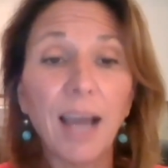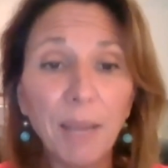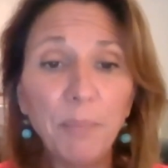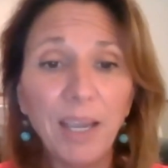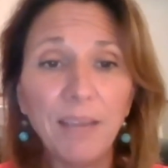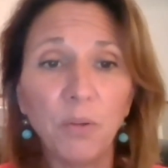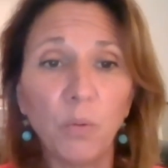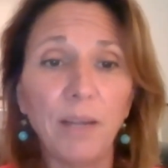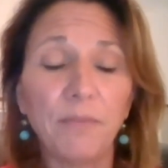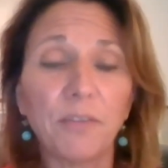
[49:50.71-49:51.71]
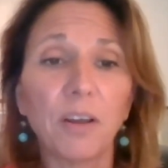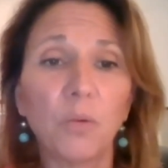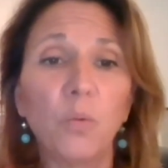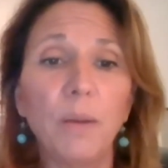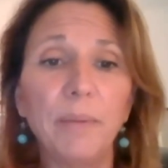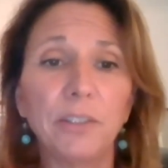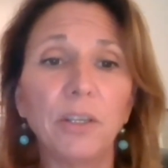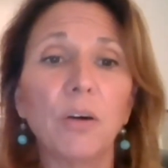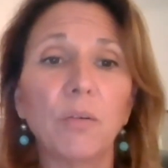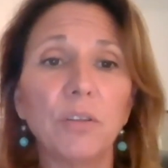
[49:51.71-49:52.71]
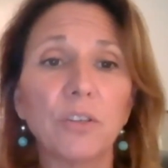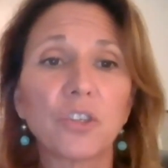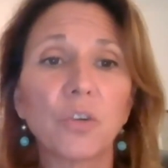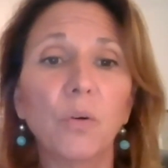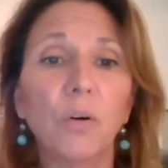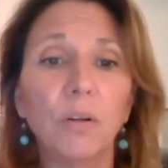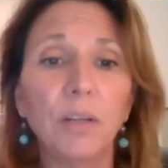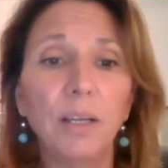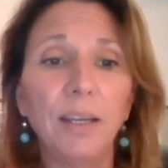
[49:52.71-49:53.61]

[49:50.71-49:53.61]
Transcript: I paved the way for other women to go to this school.